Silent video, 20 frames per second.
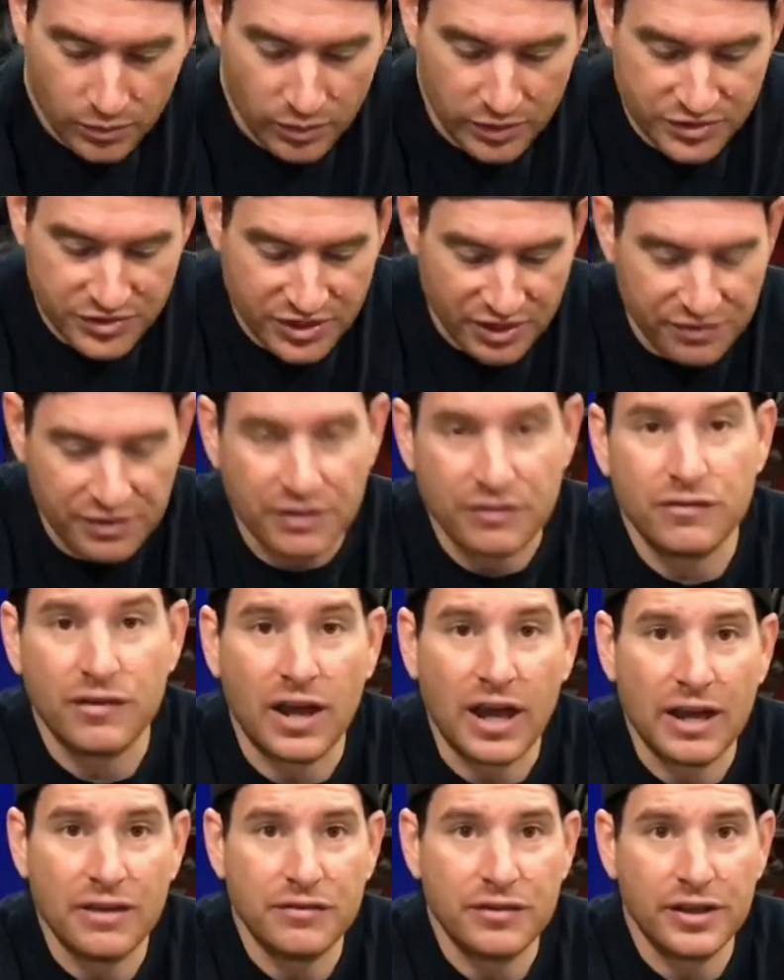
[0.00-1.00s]

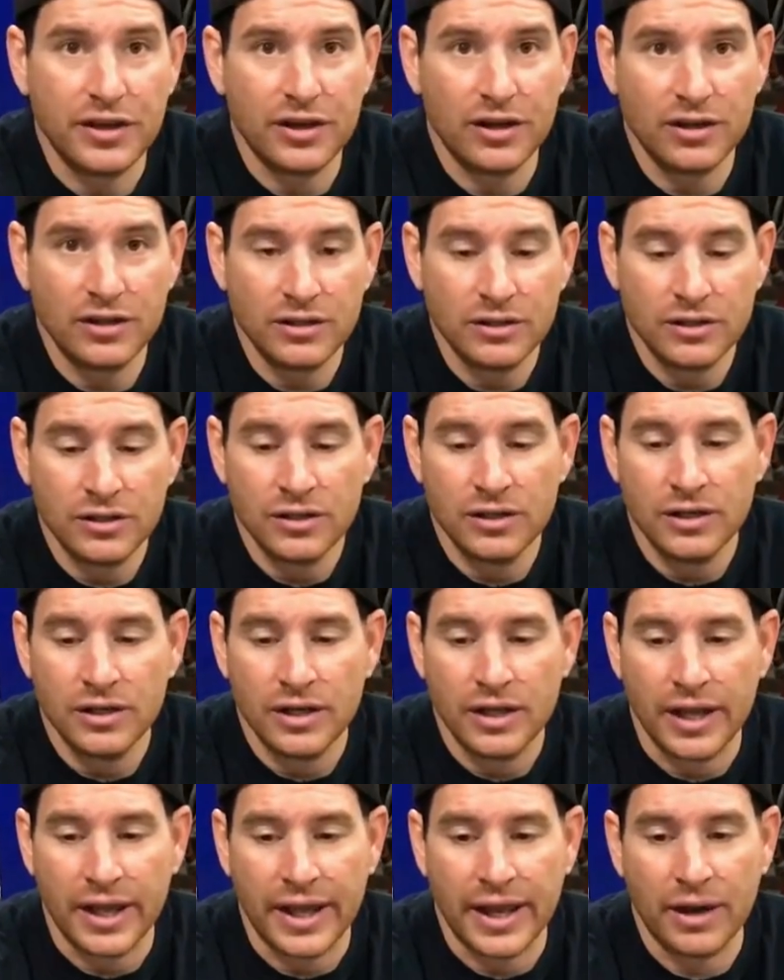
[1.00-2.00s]
175 here,
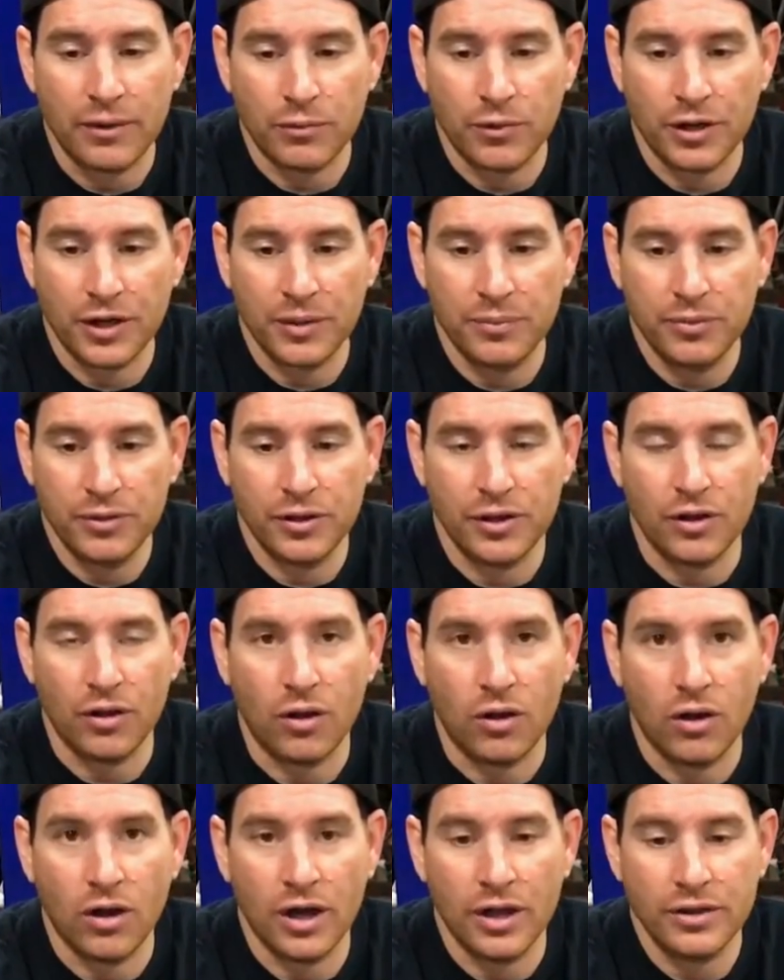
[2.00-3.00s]
and we're gonna put
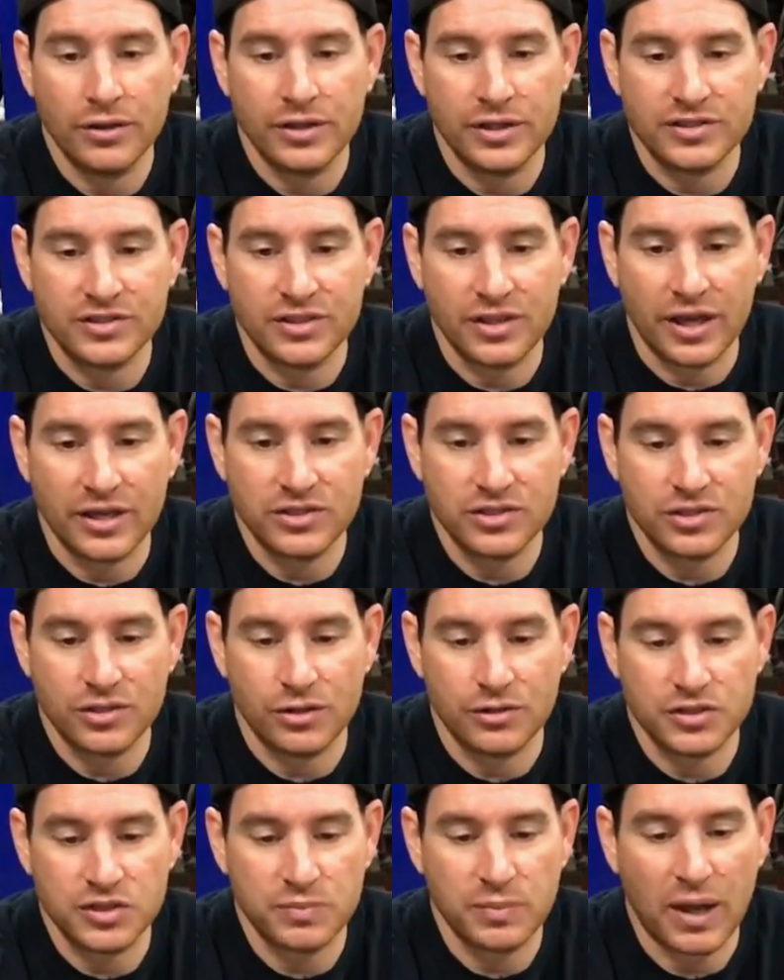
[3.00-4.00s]
on this nice
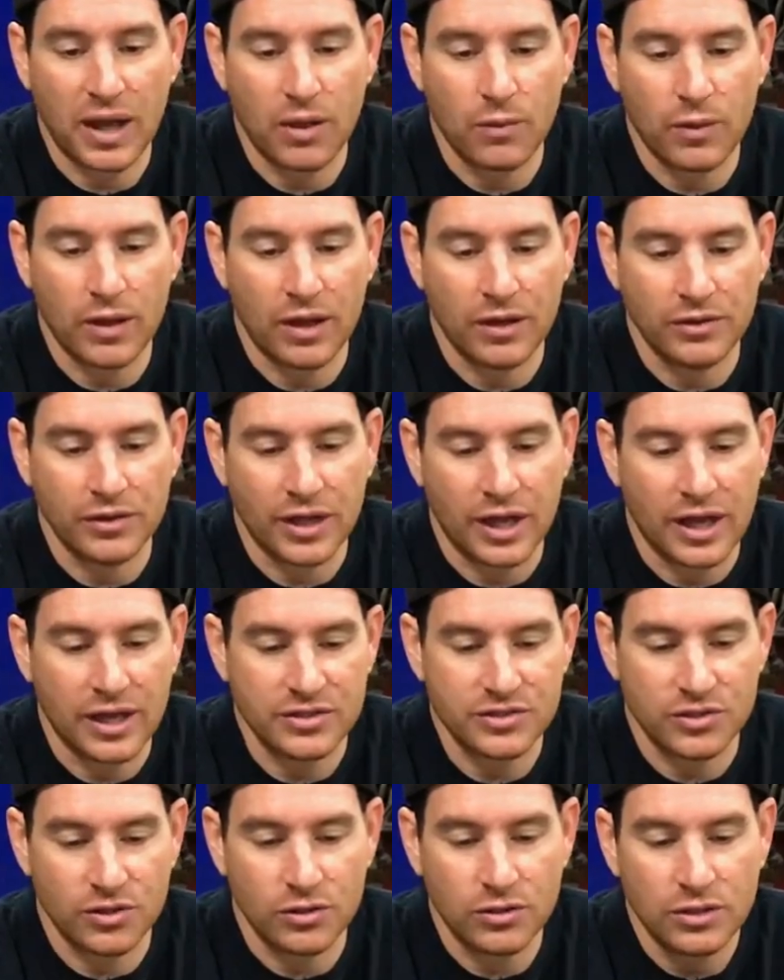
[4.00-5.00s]
little spot weld
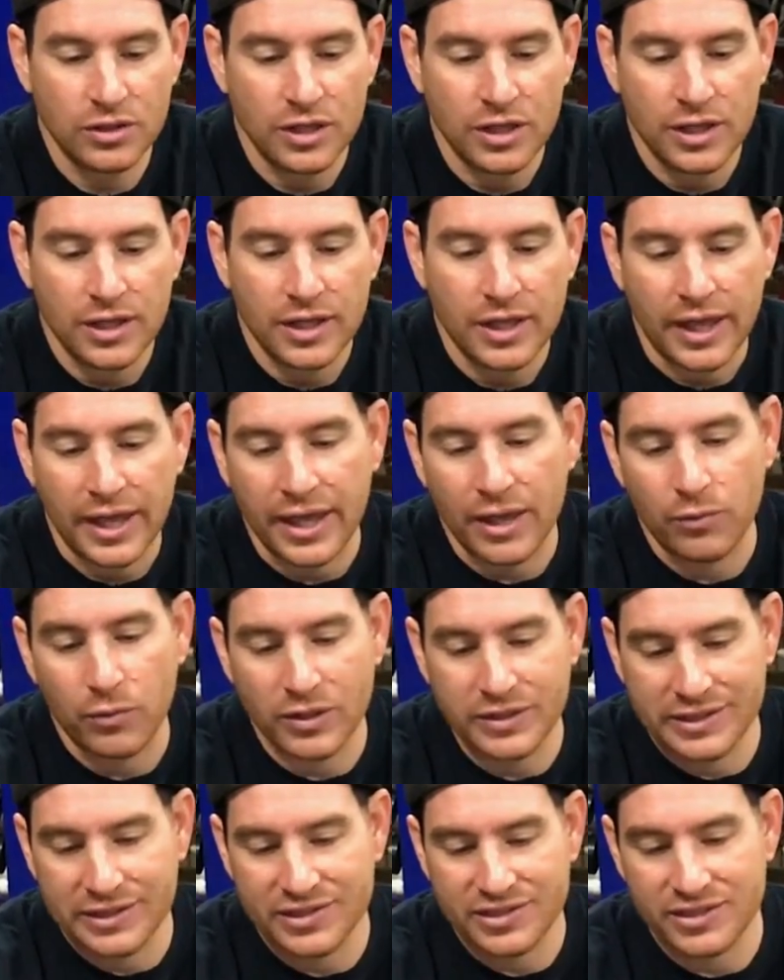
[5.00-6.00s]
nozzle. And
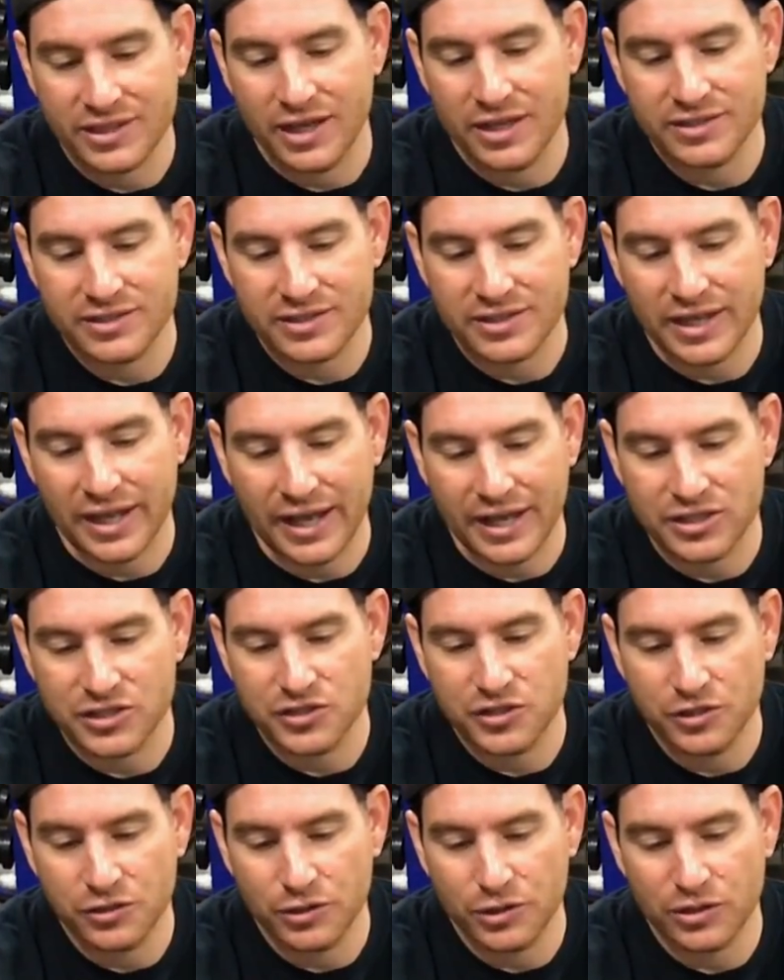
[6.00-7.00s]
what this does is it
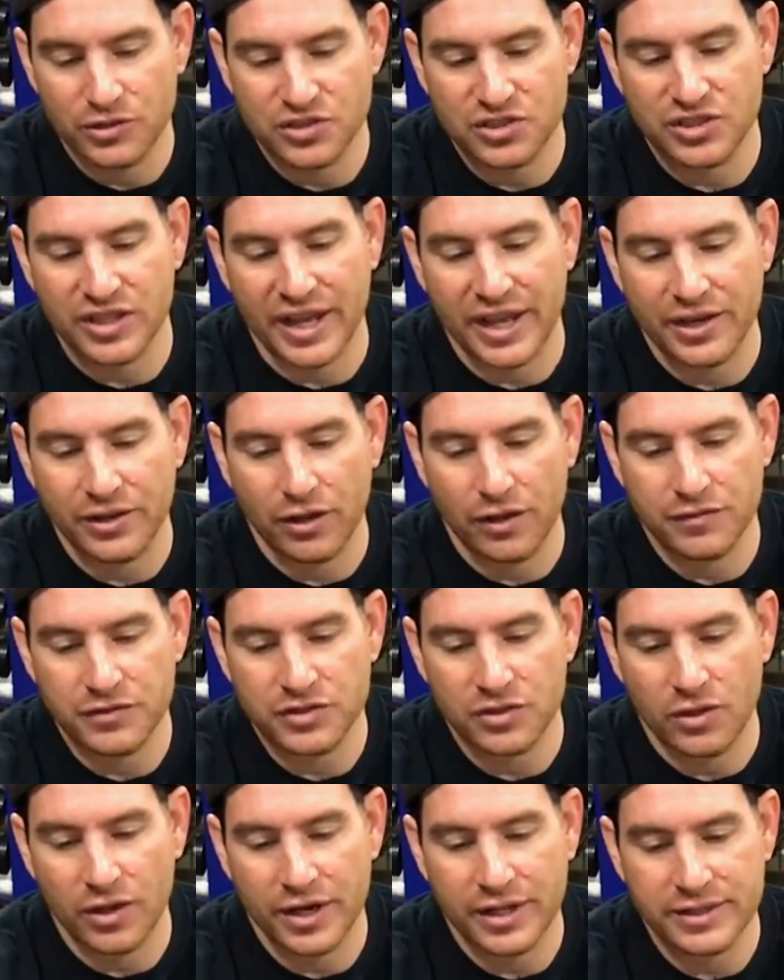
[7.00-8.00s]
has two little
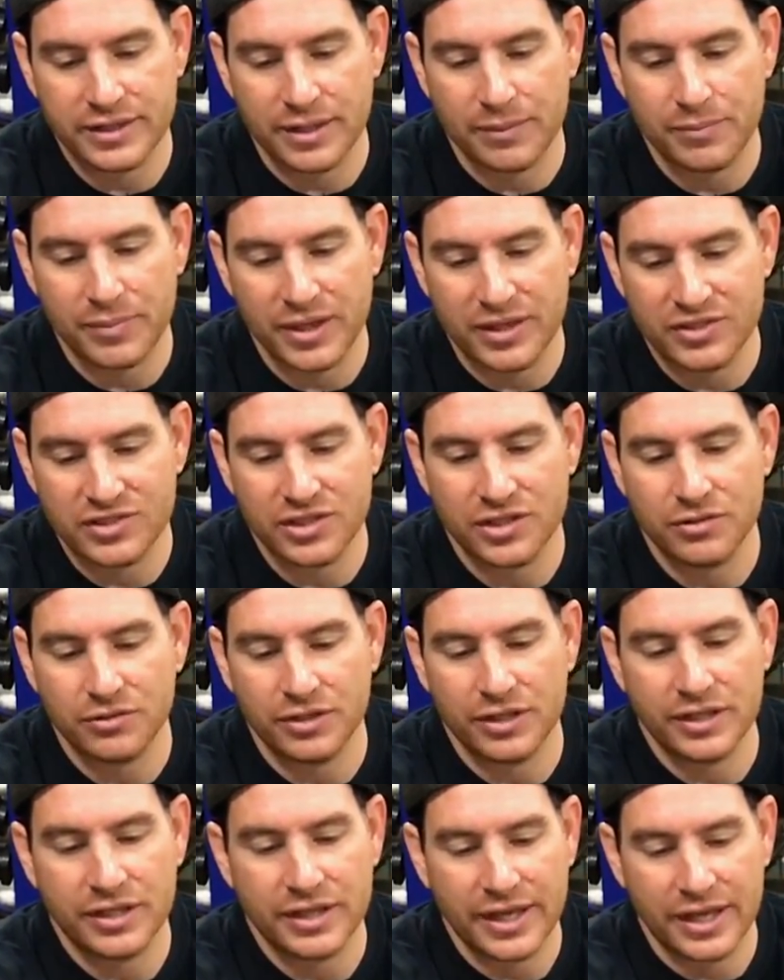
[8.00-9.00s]
standoffs on it that
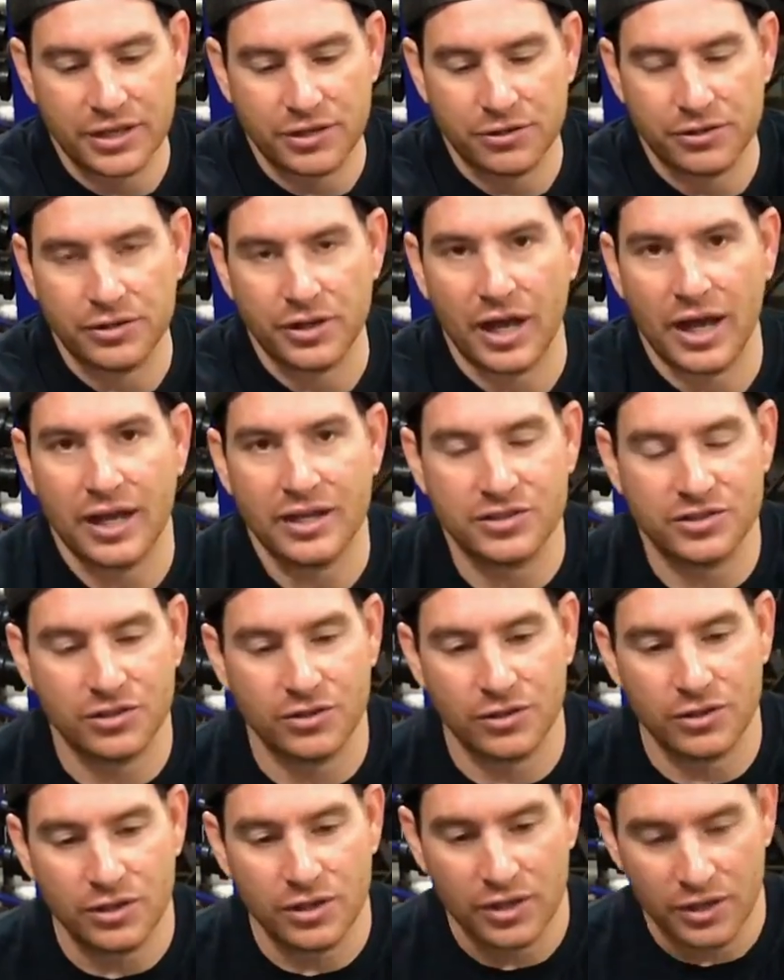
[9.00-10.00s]
basically get your
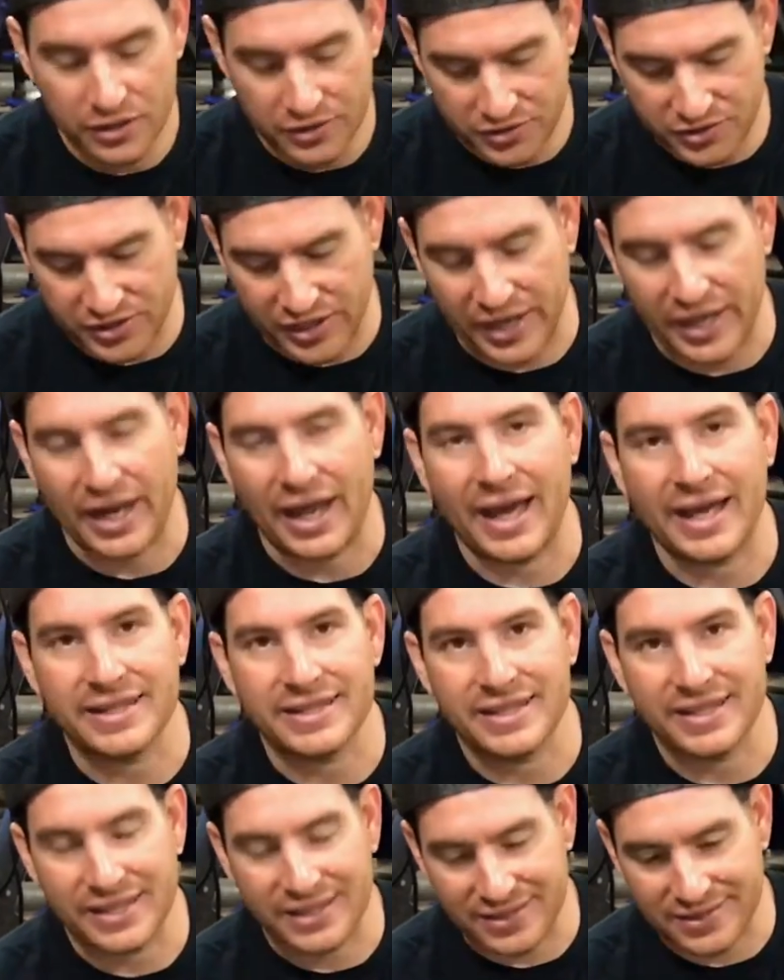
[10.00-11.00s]
nozzle set at
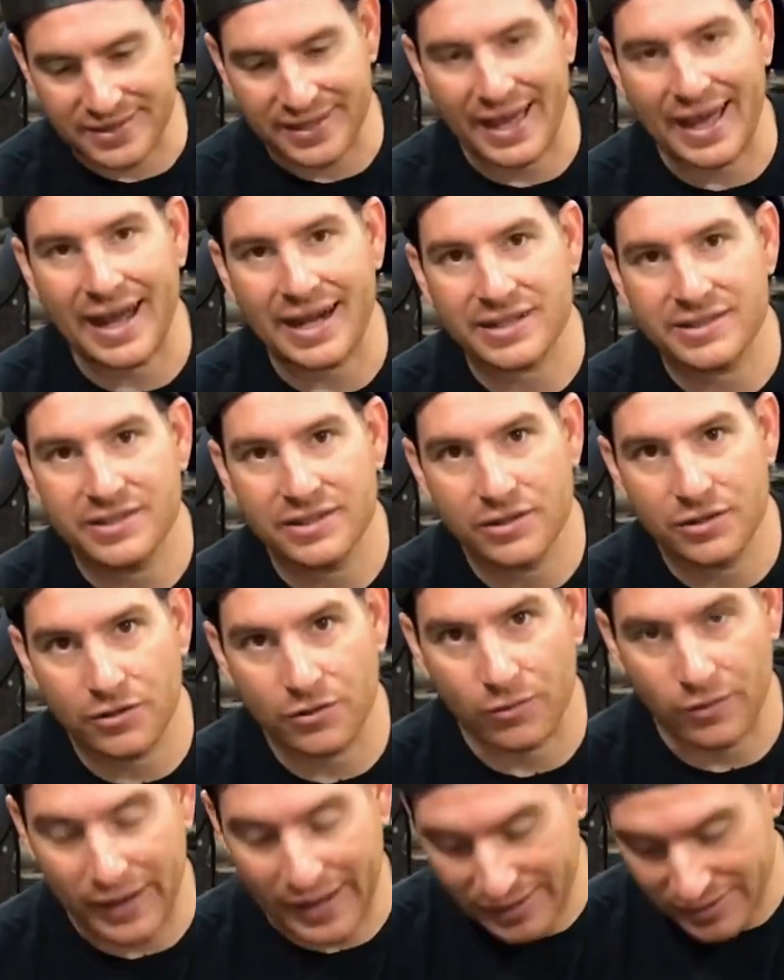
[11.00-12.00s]
the exact
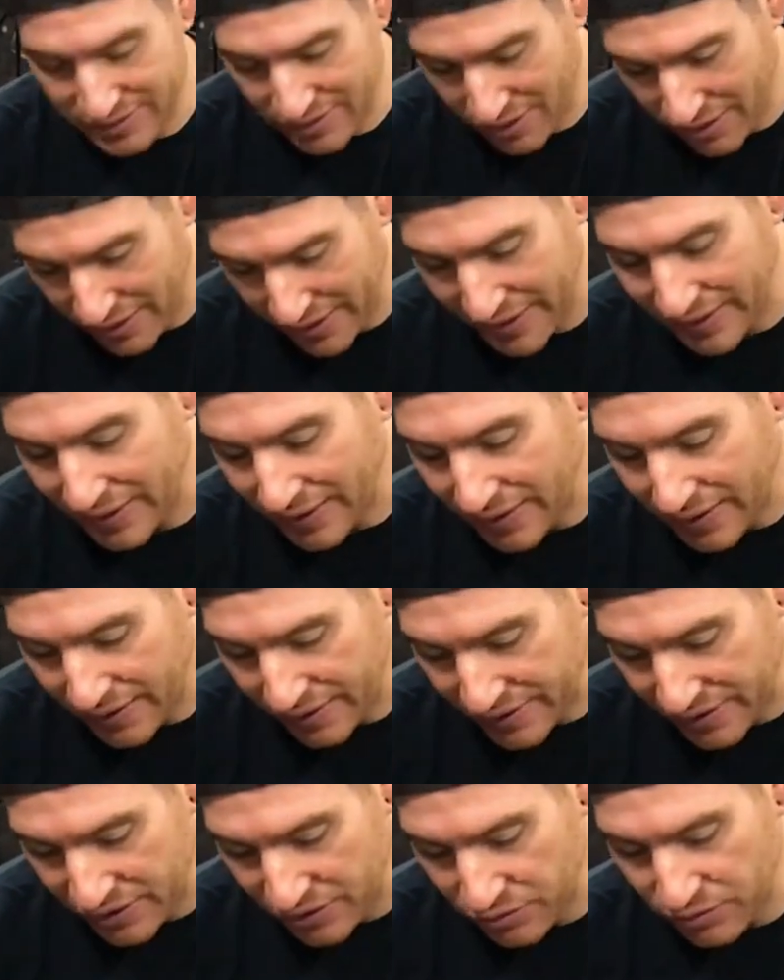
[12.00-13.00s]
correct height
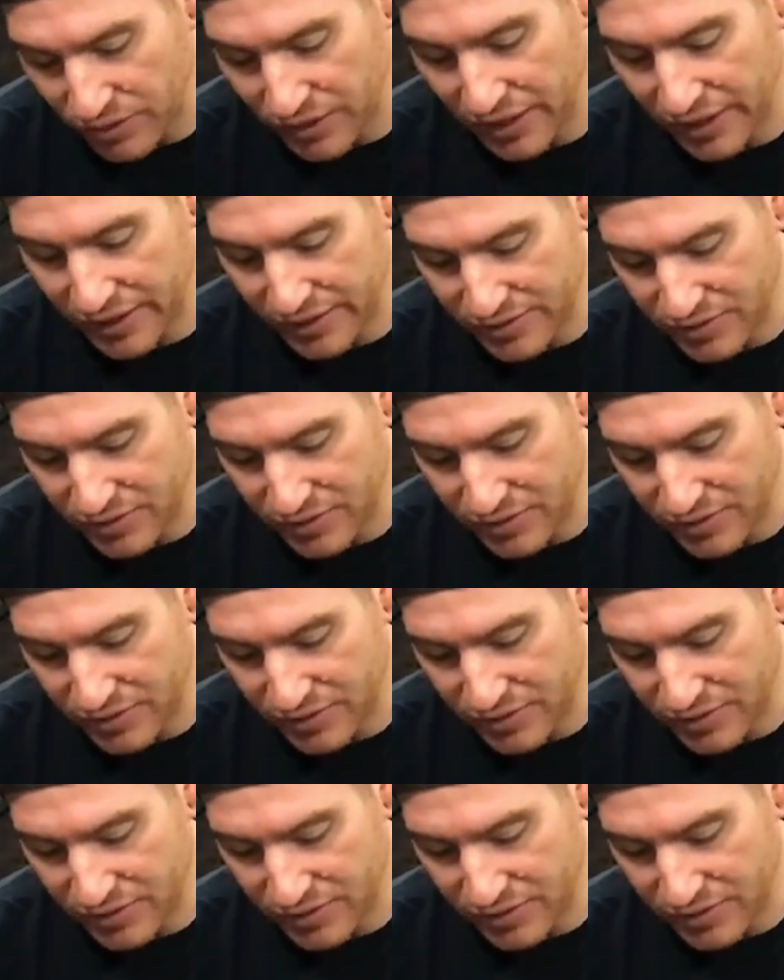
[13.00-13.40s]
that you need